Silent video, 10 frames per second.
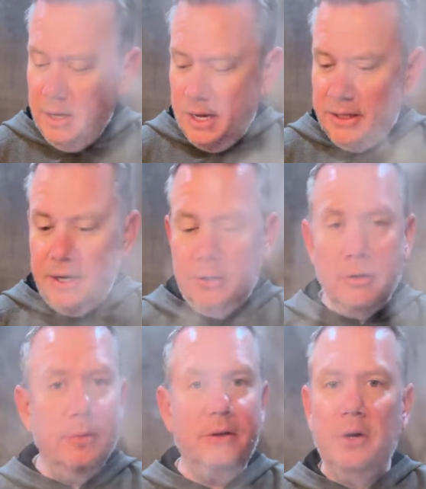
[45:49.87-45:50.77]
And then I'd go to
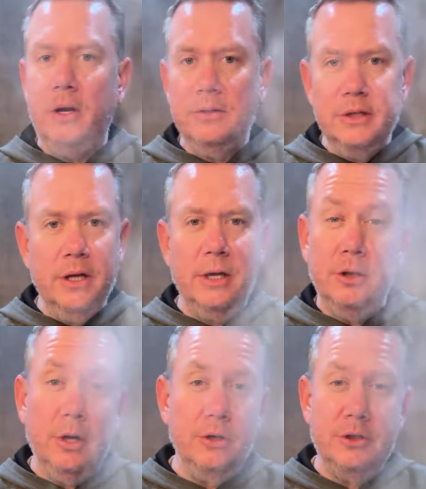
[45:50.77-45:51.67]
McDonald's and get like a
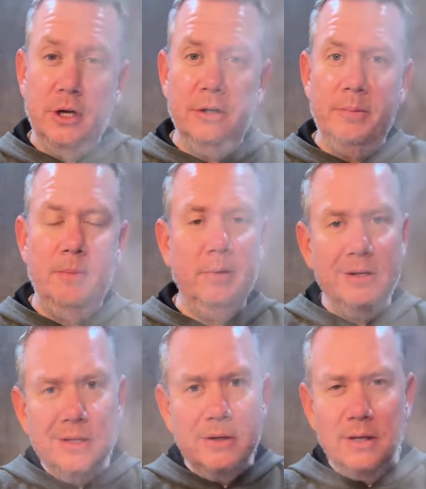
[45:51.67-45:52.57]
large Dr. Pepper, because
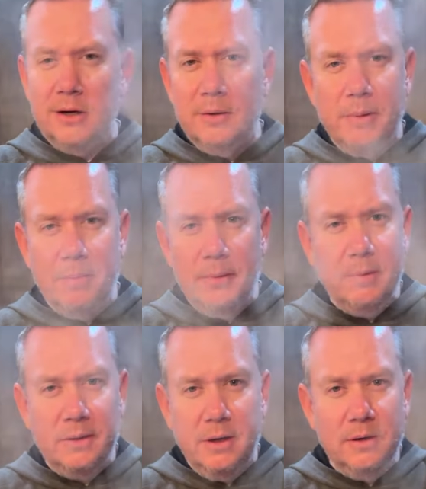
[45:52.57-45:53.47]
their Dr. Pepper at
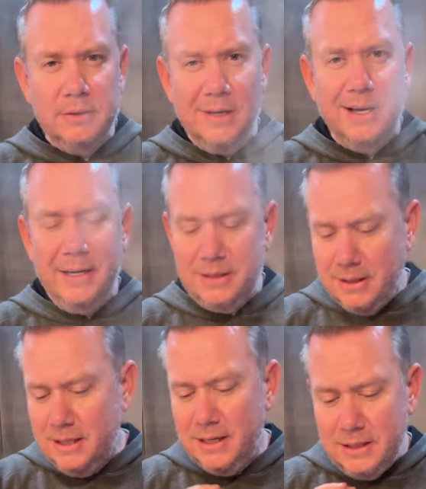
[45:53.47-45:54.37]
McDonald's on ice
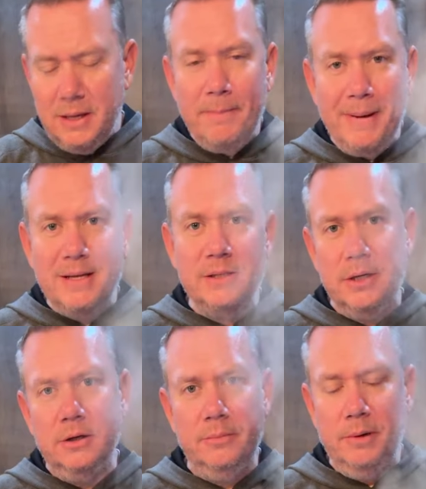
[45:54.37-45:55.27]
is the best
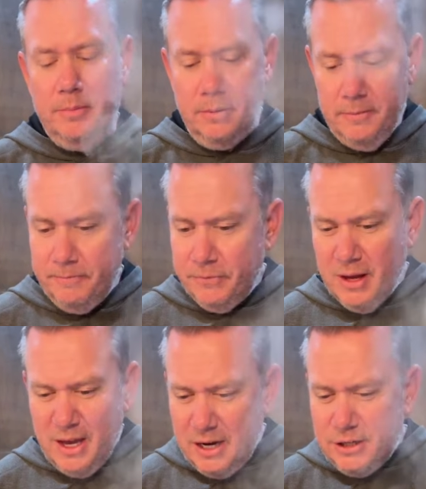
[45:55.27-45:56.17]
Dr. Pepper.
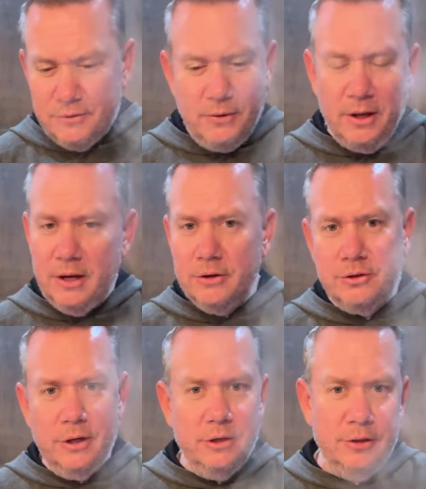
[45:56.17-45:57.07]
And I just felt like I was
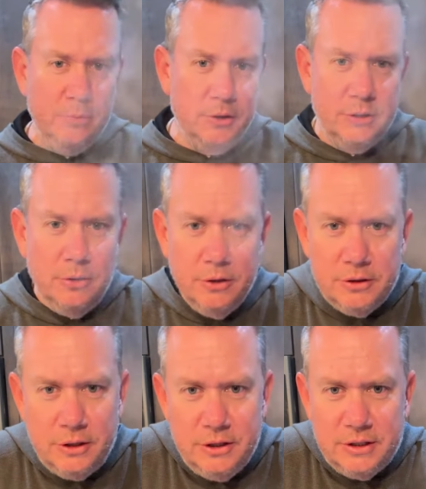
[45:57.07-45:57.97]
drinking too much soda, so
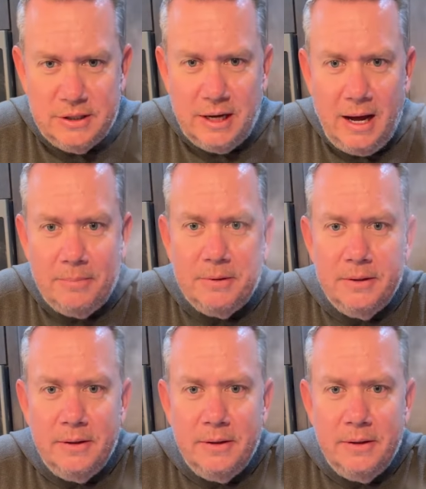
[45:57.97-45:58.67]
I just stopped.